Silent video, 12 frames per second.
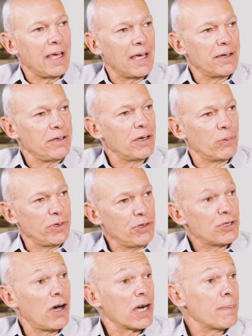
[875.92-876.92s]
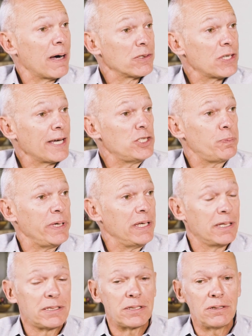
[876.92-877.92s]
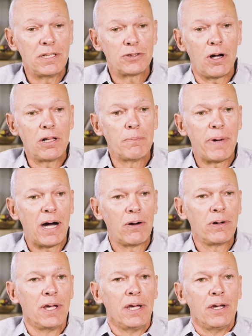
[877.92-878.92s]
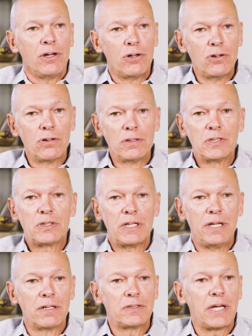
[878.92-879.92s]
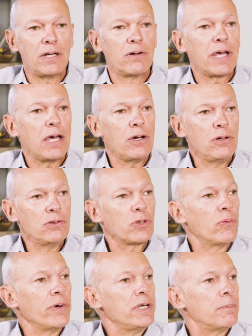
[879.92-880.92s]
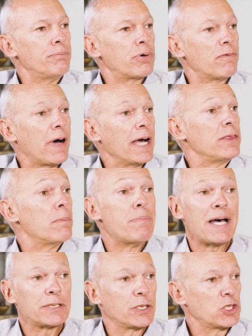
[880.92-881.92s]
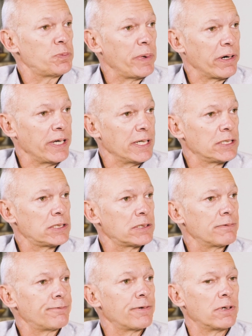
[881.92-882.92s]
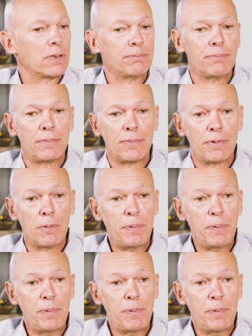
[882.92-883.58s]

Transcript: And, when you talk about site speed, it's all about, Google is sitting here saying, okay, who's going to provide the best experience for the